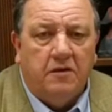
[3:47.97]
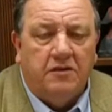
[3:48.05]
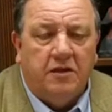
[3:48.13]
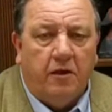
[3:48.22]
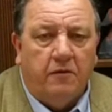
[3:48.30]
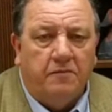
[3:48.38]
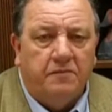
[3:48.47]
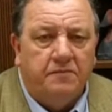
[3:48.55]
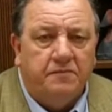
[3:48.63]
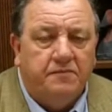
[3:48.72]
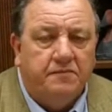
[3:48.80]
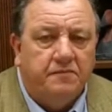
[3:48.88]
So
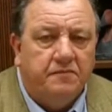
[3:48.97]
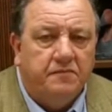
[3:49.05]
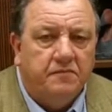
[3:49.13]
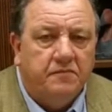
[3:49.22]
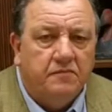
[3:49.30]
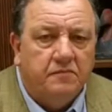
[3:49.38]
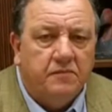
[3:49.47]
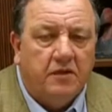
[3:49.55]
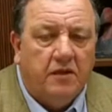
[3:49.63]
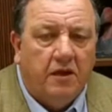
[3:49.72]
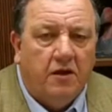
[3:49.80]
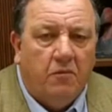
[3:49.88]

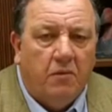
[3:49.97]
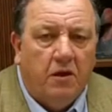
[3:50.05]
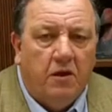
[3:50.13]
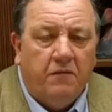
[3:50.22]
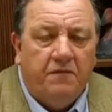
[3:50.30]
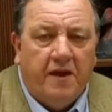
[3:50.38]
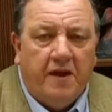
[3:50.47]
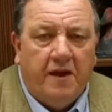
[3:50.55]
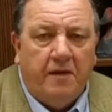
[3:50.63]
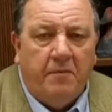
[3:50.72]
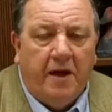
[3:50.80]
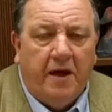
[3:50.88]
click on below, find out
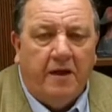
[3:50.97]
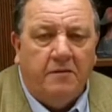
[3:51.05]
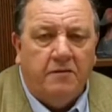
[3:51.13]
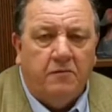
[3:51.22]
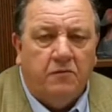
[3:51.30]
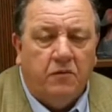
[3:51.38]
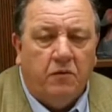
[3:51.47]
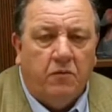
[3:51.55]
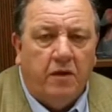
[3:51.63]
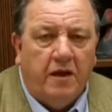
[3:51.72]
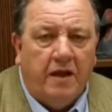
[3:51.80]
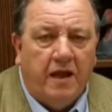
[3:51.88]
about it. We're
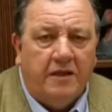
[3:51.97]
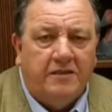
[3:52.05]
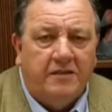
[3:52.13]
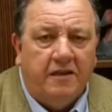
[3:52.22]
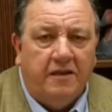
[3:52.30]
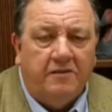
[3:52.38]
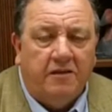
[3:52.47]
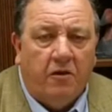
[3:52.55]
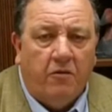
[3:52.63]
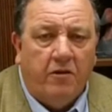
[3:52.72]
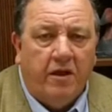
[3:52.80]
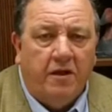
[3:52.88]
running out of seats
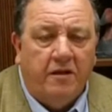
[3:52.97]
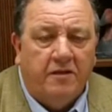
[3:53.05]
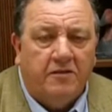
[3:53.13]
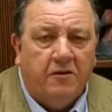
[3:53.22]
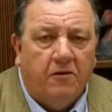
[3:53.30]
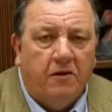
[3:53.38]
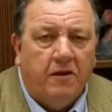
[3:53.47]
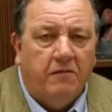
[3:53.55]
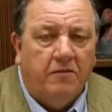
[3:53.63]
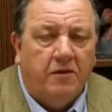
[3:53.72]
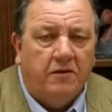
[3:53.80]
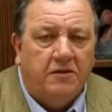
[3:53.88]
already this early,
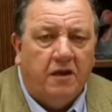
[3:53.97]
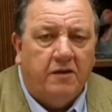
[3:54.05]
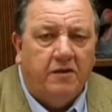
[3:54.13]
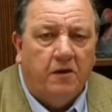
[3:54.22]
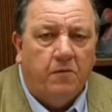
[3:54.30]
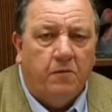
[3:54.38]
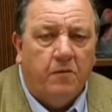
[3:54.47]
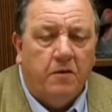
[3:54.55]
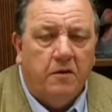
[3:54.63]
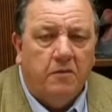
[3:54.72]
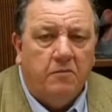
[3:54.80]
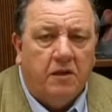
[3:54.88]
even though it's October,
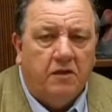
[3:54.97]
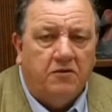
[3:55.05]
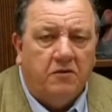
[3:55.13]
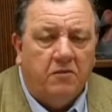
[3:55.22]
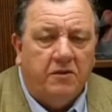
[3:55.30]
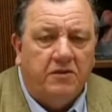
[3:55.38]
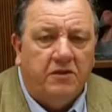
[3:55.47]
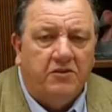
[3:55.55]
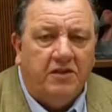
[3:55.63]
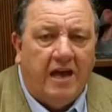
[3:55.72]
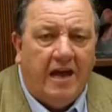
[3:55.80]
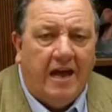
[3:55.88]
because there's going to be such
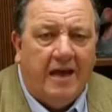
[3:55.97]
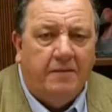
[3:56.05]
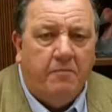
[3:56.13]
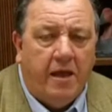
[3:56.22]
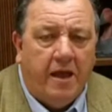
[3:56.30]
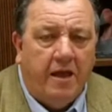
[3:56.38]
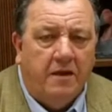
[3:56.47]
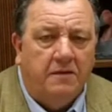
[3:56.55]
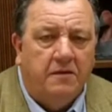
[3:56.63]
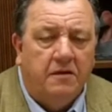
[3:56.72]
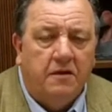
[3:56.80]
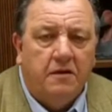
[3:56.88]
a high demand
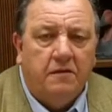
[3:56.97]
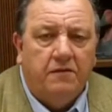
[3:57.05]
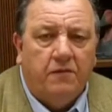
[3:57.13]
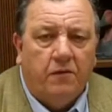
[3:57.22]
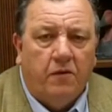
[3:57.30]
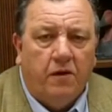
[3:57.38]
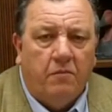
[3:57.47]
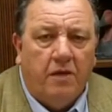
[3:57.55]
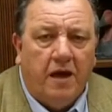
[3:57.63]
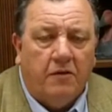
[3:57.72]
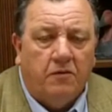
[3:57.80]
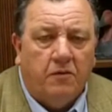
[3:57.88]
for
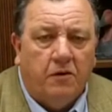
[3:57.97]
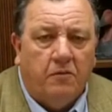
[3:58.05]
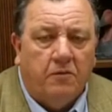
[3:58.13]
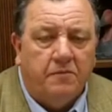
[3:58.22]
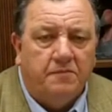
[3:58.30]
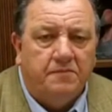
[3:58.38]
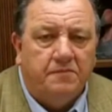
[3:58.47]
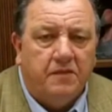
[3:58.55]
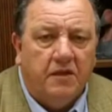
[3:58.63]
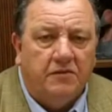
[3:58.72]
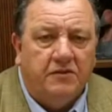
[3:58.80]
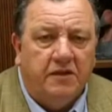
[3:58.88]
Michael Gerber,
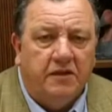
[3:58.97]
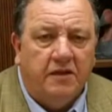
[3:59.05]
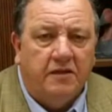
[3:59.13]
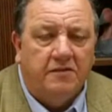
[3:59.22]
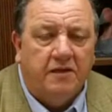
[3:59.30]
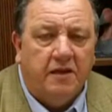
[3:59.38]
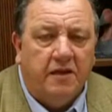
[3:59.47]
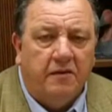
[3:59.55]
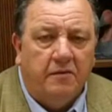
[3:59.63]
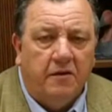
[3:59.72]
because he is a